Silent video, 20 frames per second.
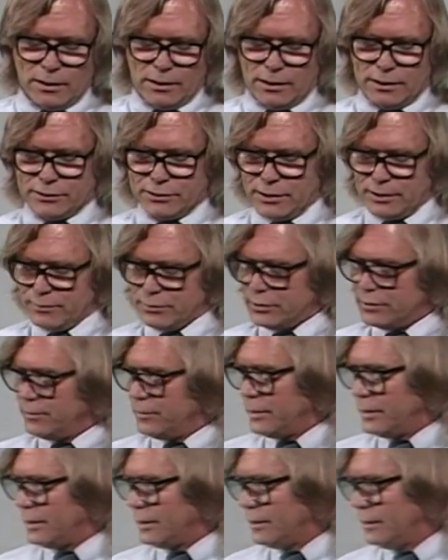It seems to
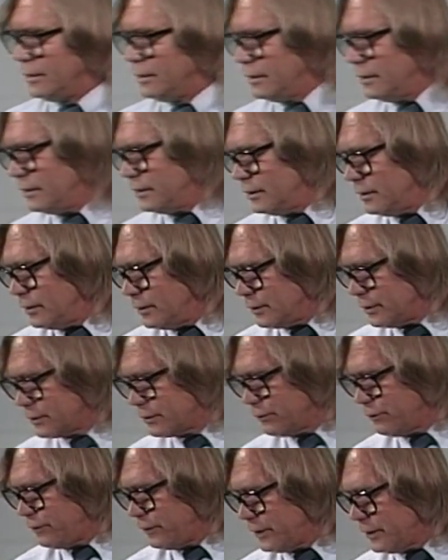me that
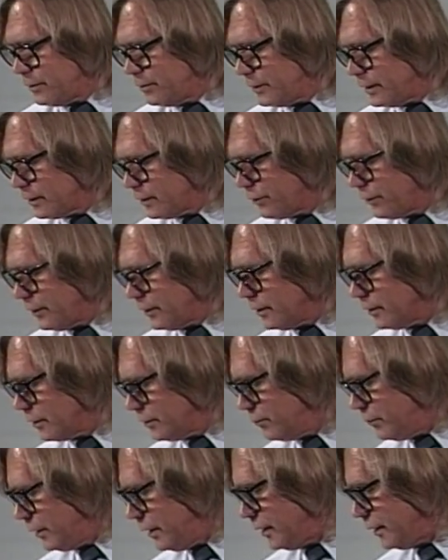the fundamental thing
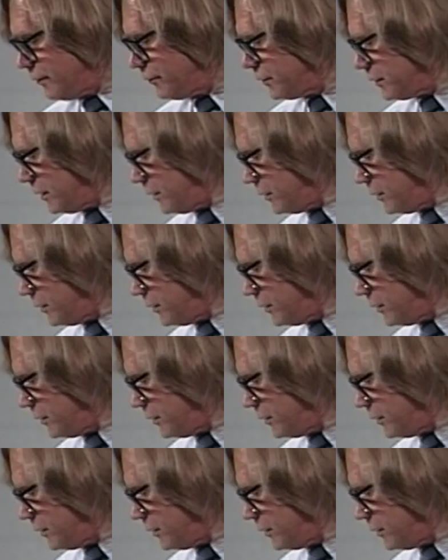that we have to